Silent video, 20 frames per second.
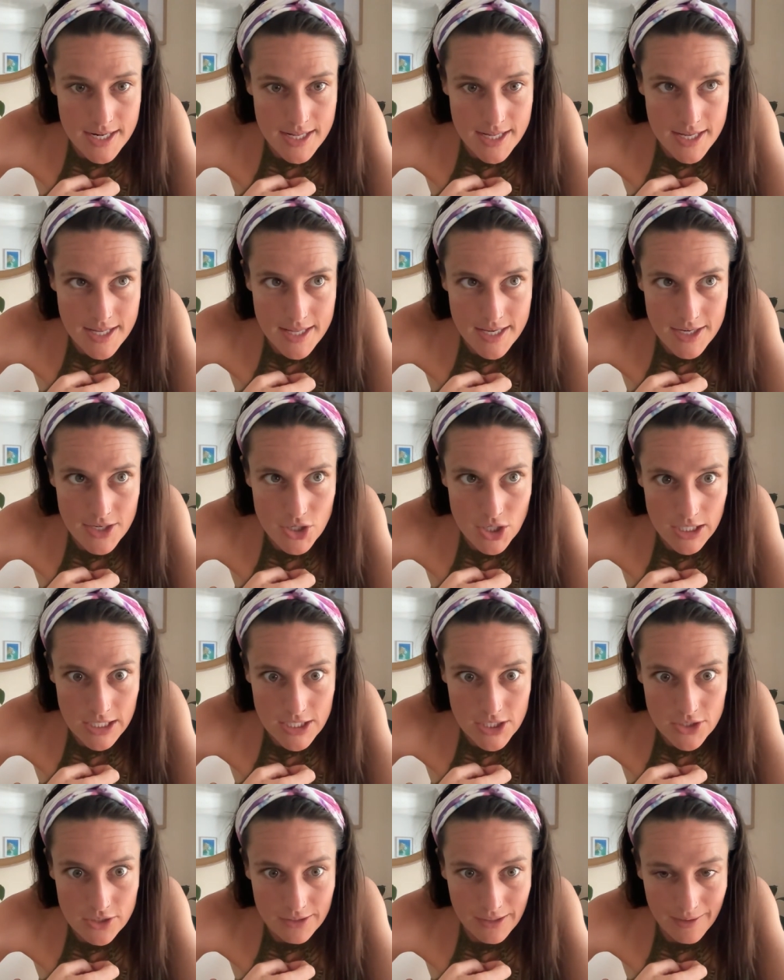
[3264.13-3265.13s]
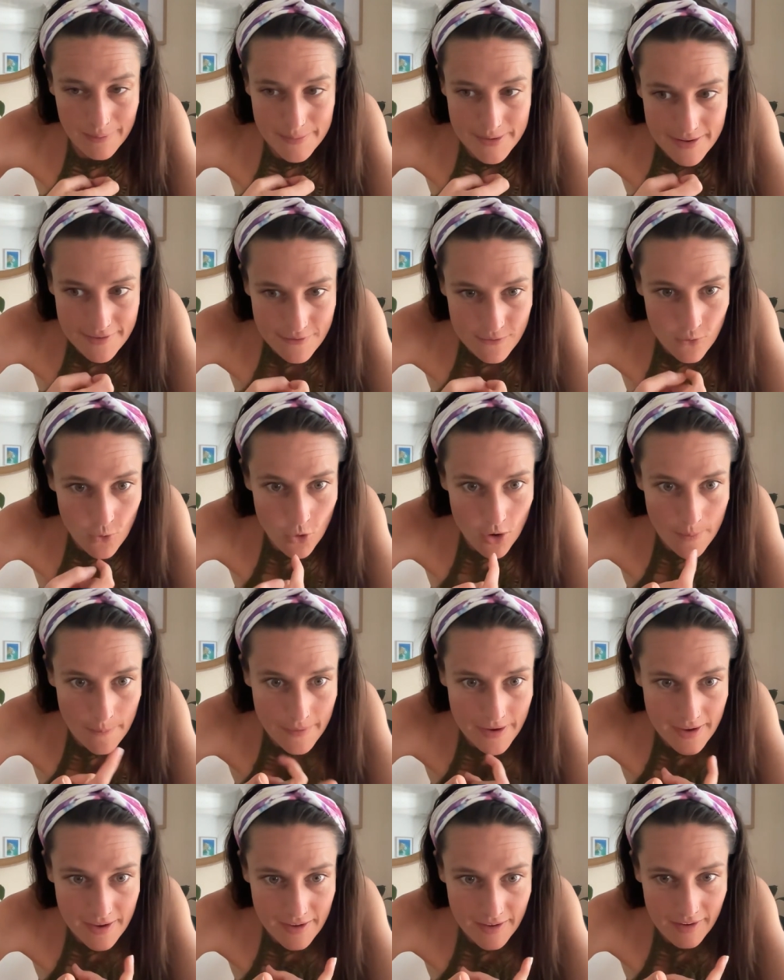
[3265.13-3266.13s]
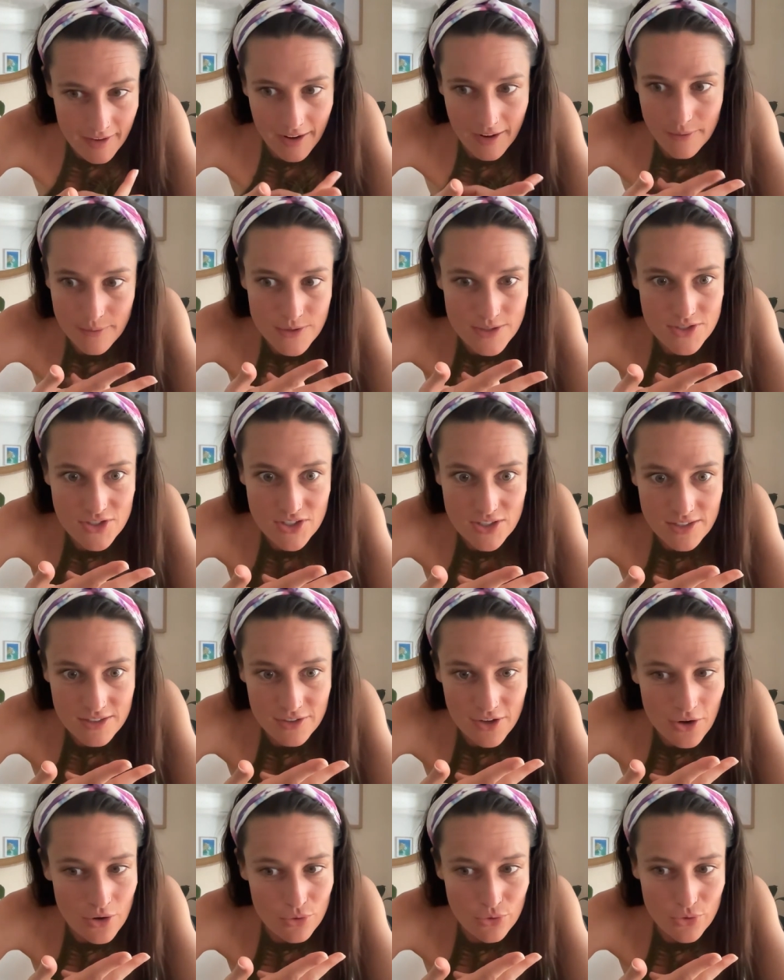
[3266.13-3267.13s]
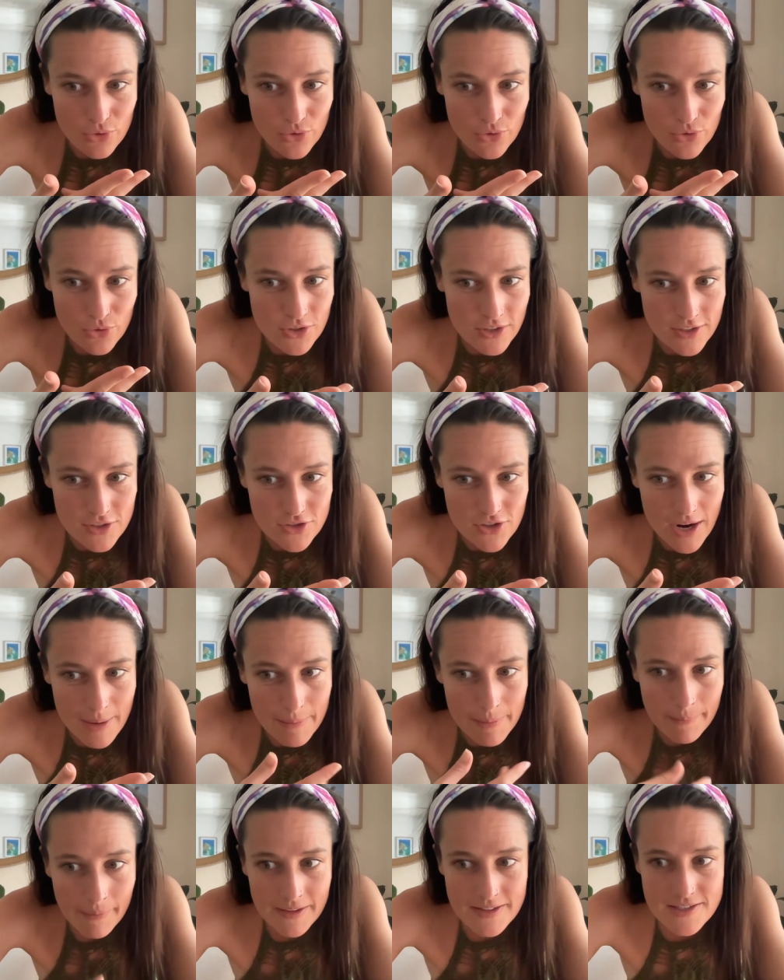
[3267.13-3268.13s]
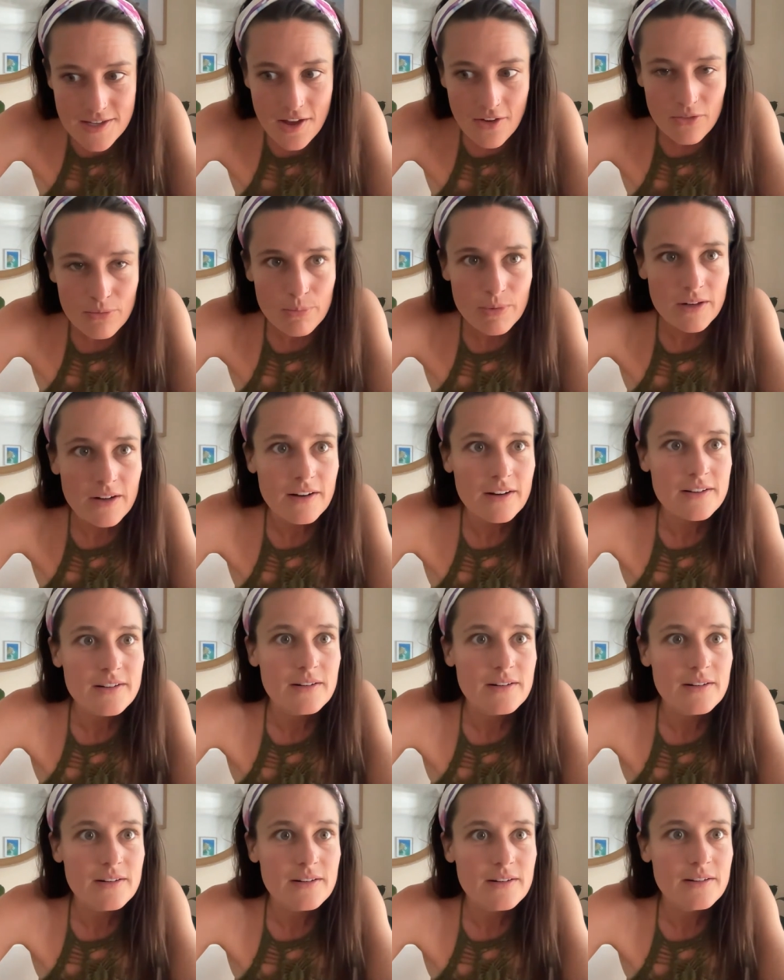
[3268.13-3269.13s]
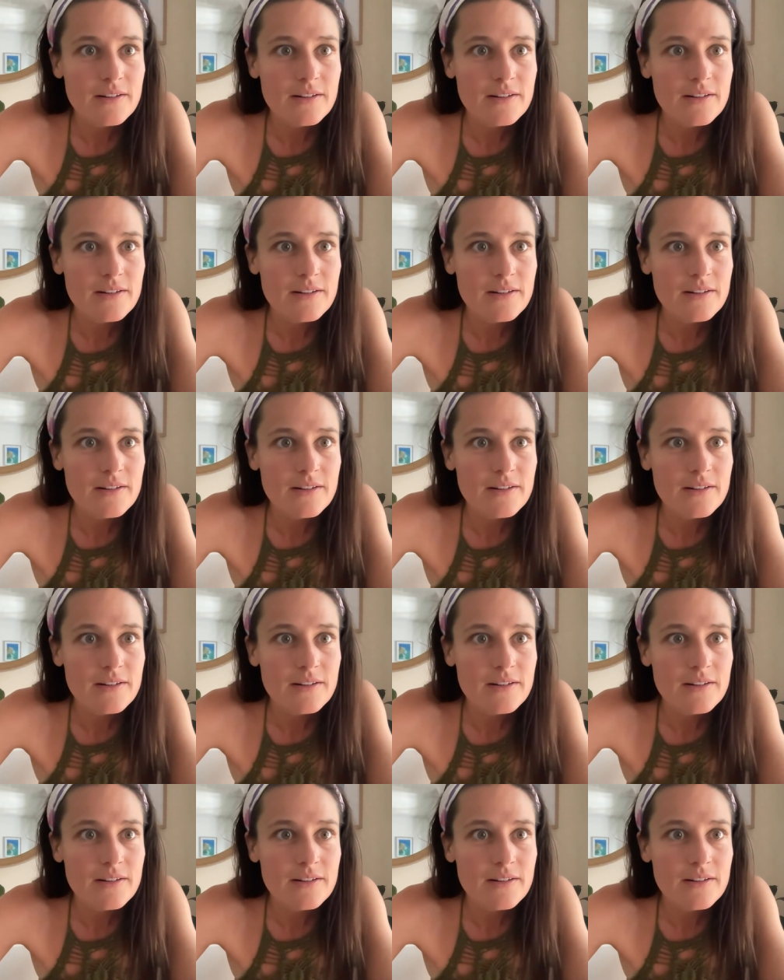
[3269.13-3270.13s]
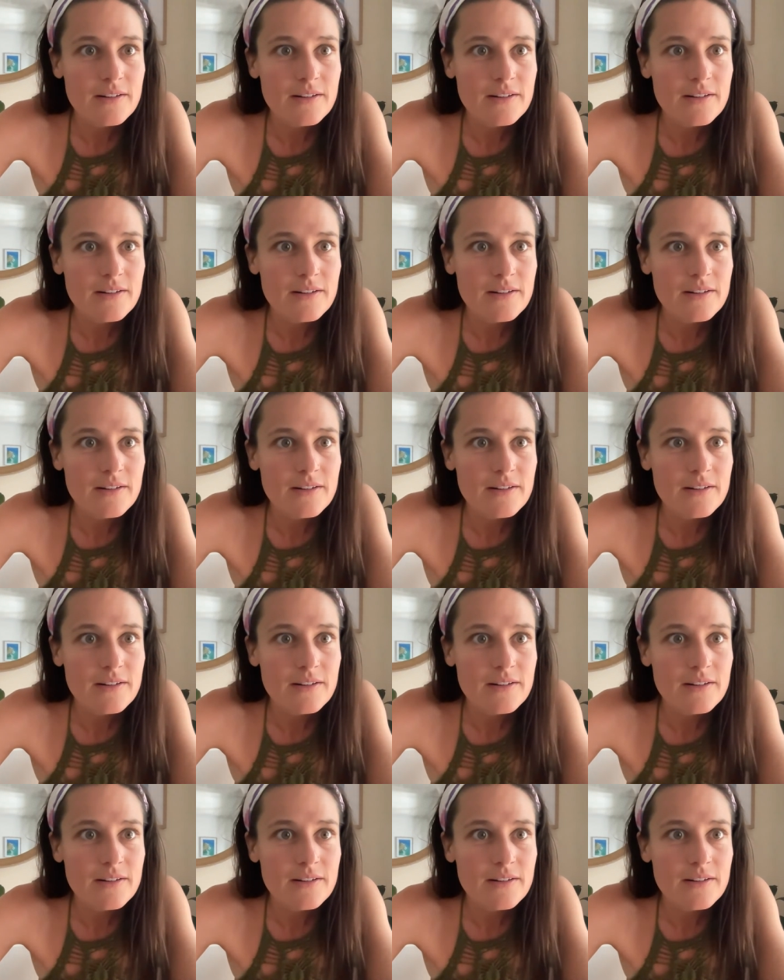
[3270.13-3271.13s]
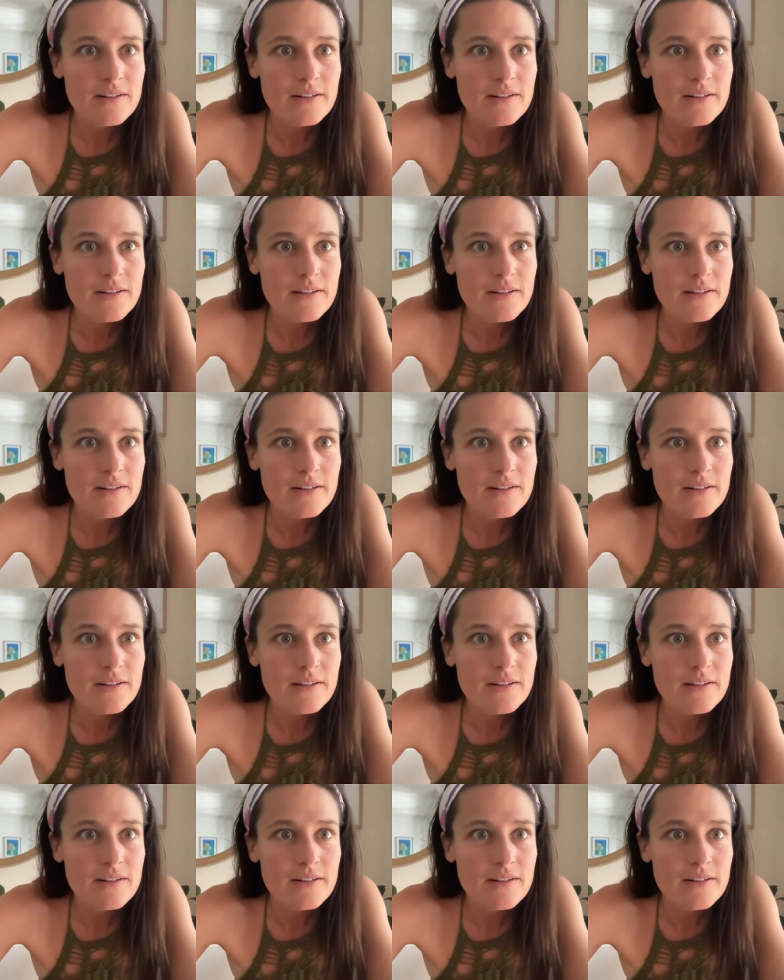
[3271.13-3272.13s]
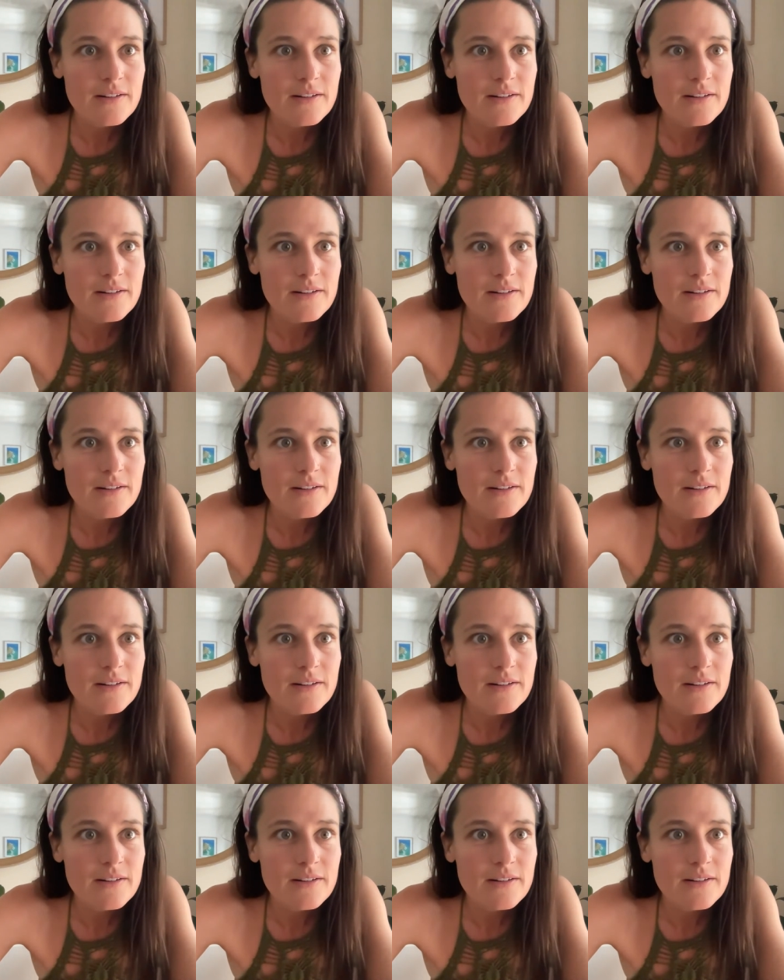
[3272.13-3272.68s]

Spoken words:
that they transcribed it for me? I was gonna go through and transcribe it myself, but did artificial intelligence just make my life easier?